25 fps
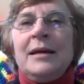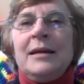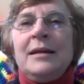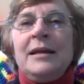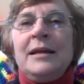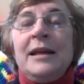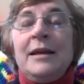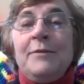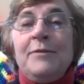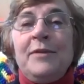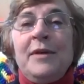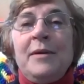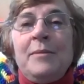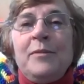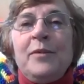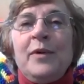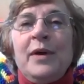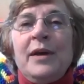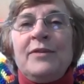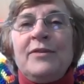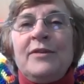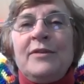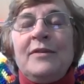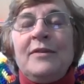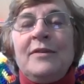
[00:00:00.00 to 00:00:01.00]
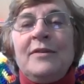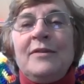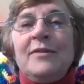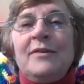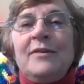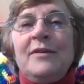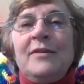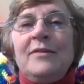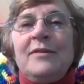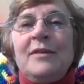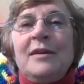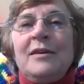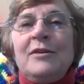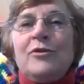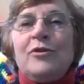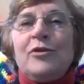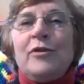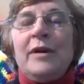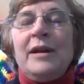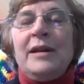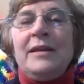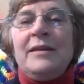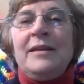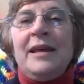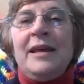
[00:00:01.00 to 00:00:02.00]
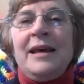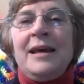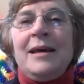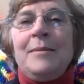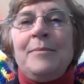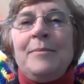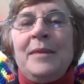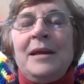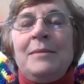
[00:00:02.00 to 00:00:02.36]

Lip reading: give them residencies and train them.